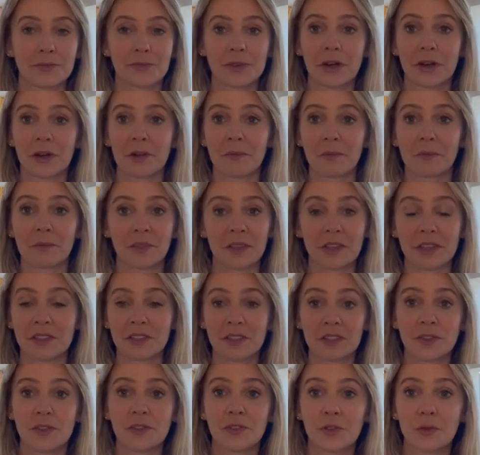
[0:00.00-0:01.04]
you know, things
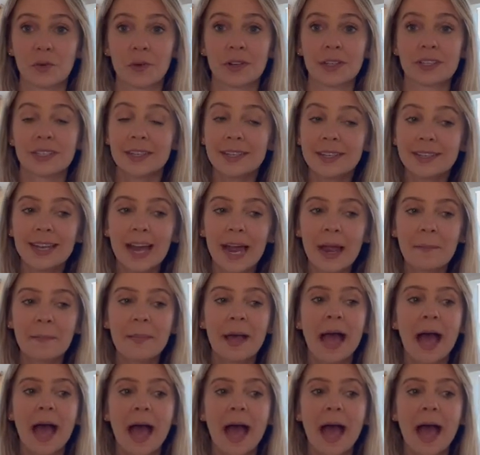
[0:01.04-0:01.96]
that you do on a Sunday,